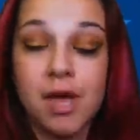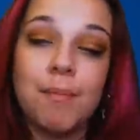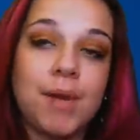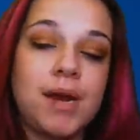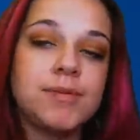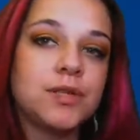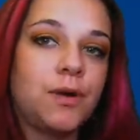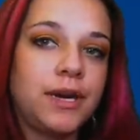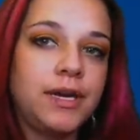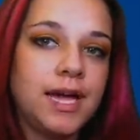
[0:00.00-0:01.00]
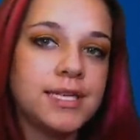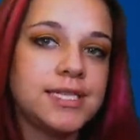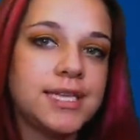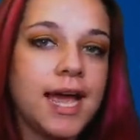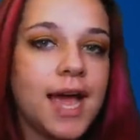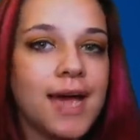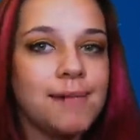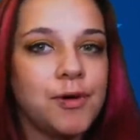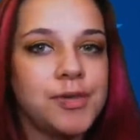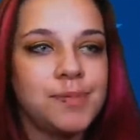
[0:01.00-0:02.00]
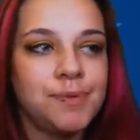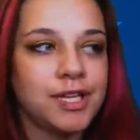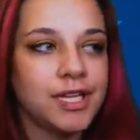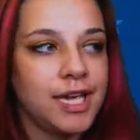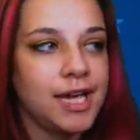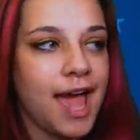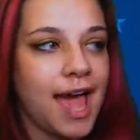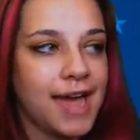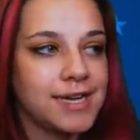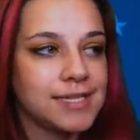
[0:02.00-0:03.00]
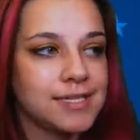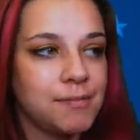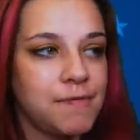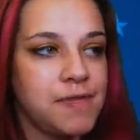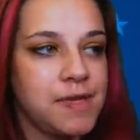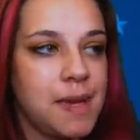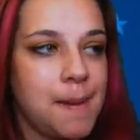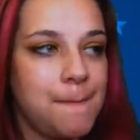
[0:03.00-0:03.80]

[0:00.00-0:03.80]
My name is Lauren, and today I'm going to be looking at some of the